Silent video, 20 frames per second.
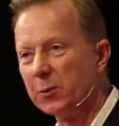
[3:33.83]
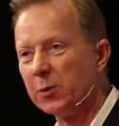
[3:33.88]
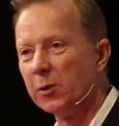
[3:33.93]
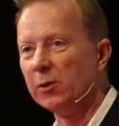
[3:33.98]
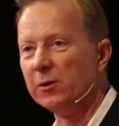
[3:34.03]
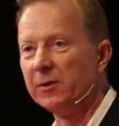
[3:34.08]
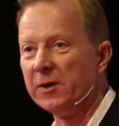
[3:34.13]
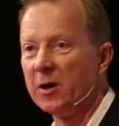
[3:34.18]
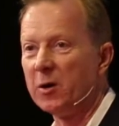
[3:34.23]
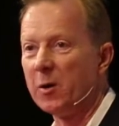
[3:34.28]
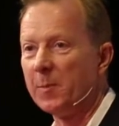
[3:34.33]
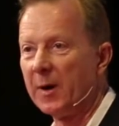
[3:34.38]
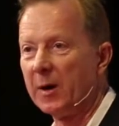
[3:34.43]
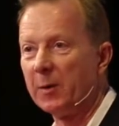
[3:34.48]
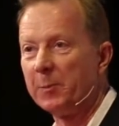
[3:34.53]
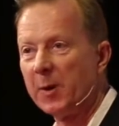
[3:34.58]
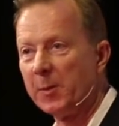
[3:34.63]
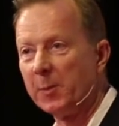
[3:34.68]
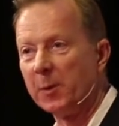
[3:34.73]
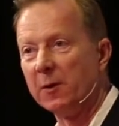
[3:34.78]
We all know
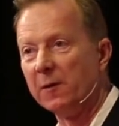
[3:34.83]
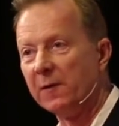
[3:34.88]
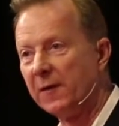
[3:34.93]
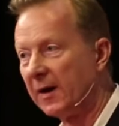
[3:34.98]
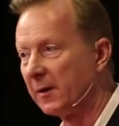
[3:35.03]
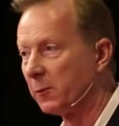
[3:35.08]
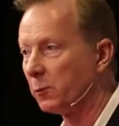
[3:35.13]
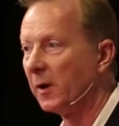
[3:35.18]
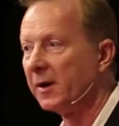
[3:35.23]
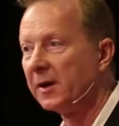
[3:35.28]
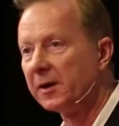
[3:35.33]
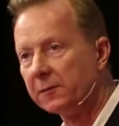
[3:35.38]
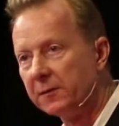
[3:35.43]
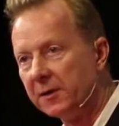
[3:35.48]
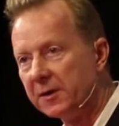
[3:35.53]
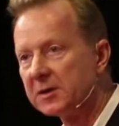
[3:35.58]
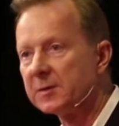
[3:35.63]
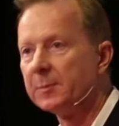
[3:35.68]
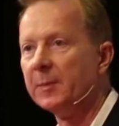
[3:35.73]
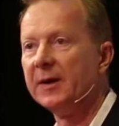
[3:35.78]
about people who have had wedding
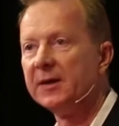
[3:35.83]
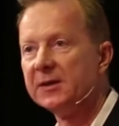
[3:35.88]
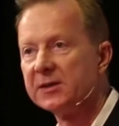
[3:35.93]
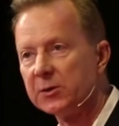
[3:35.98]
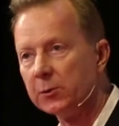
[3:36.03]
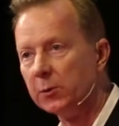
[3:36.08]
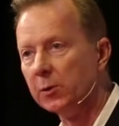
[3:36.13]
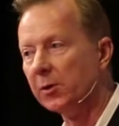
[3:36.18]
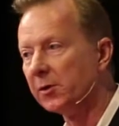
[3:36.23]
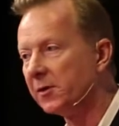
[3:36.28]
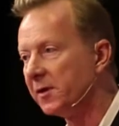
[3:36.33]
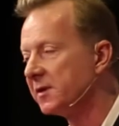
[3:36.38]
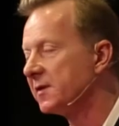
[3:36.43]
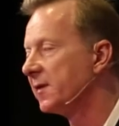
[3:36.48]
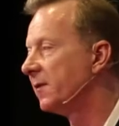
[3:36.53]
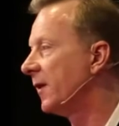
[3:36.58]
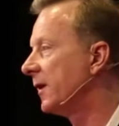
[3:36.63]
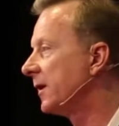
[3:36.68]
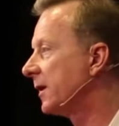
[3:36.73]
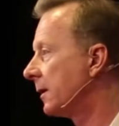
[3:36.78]
rings made to order.
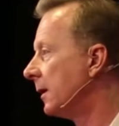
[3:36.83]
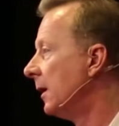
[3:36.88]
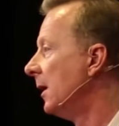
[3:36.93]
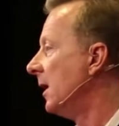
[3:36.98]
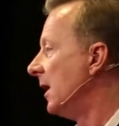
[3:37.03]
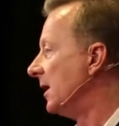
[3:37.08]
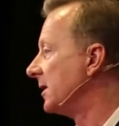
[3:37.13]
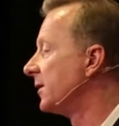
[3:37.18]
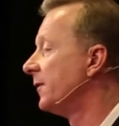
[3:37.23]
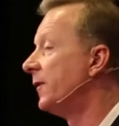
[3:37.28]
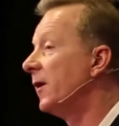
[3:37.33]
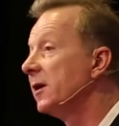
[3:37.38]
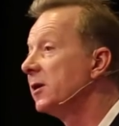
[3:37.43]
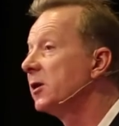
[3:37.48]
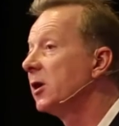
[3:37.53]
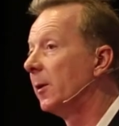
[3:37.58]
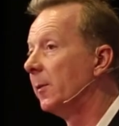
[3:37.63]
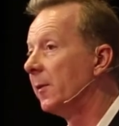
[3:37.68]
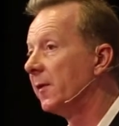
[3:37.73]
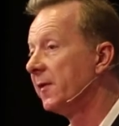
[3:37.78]
It's a very
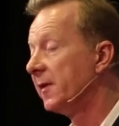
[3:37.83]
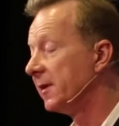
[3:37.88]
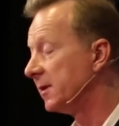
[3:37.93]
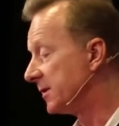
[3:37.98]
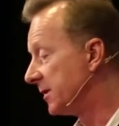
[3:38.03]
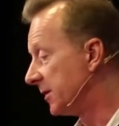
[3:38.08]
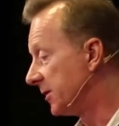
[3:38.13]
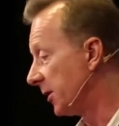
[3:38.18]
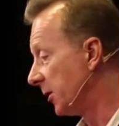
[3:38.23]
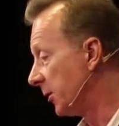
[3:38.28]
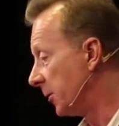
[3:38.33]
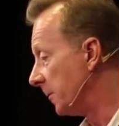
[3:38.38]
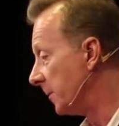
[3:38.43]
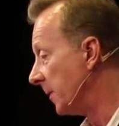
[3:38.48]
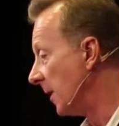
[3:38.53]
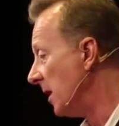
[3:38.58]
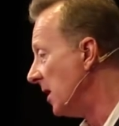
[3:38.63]
common thing to do.